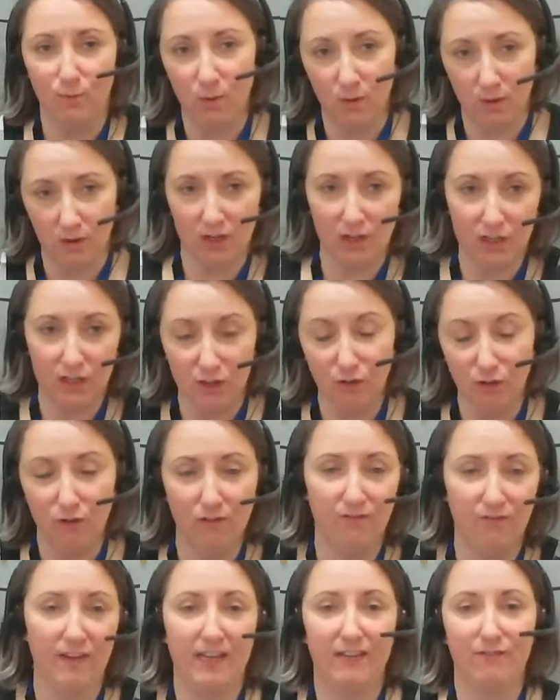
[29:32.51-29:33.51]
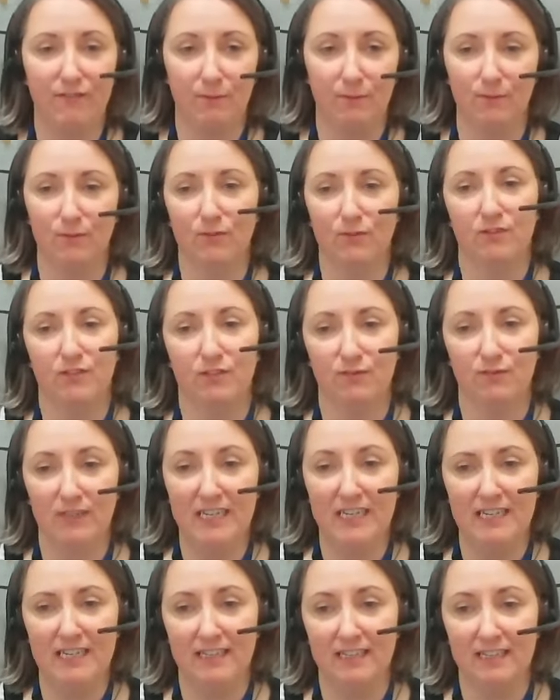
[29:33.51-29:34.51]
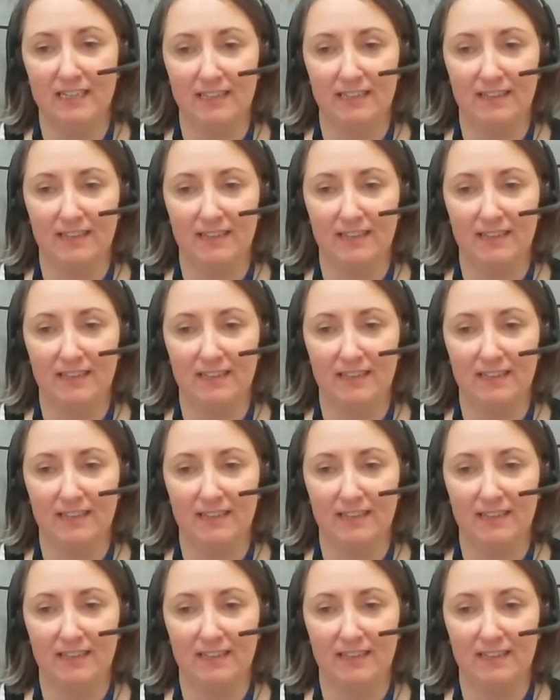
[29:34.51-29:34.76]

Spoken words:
What are your favourite books to read?